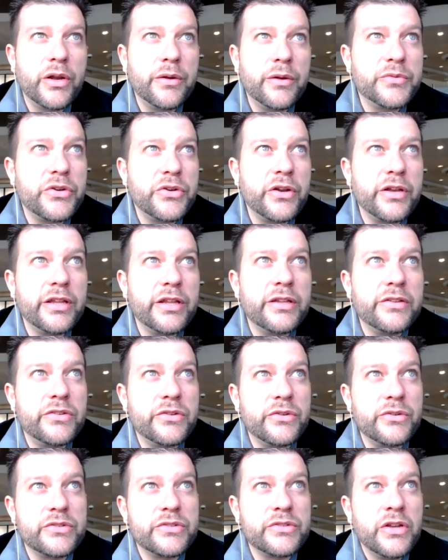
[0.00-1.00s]
So what I'm trying to
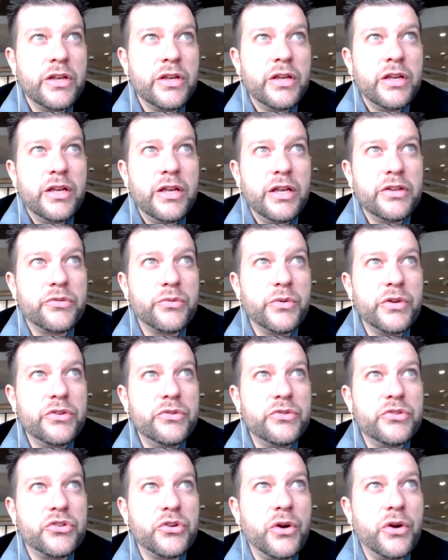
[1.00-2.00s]
get to is
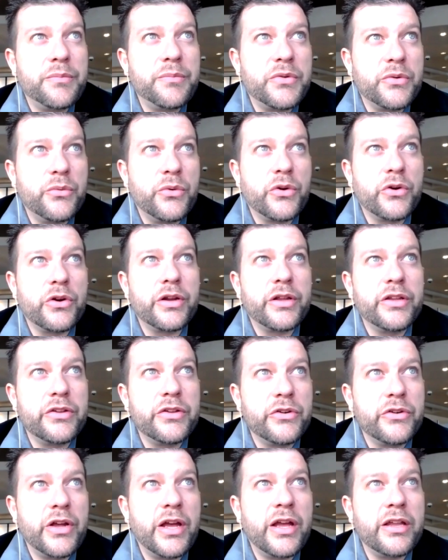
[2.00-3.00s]
when you show up to work
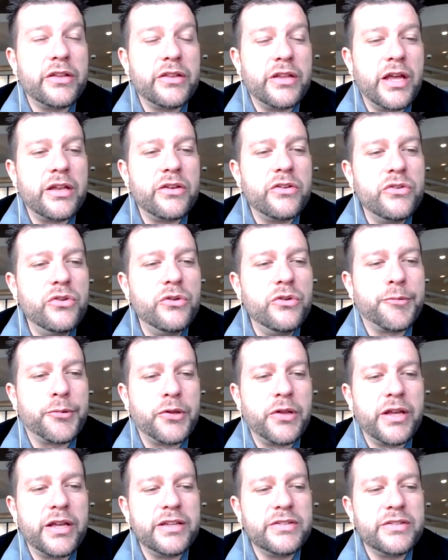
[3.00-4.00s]
and you're at that new
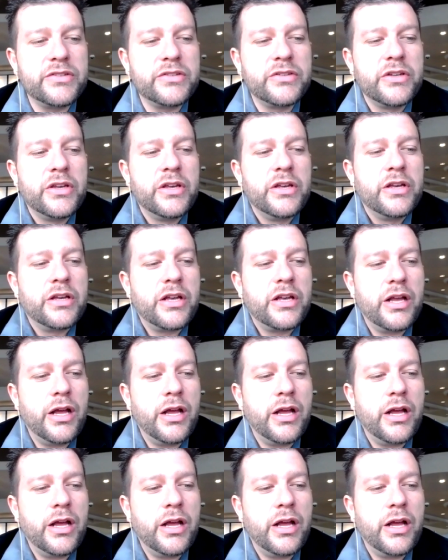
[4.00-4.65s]
place,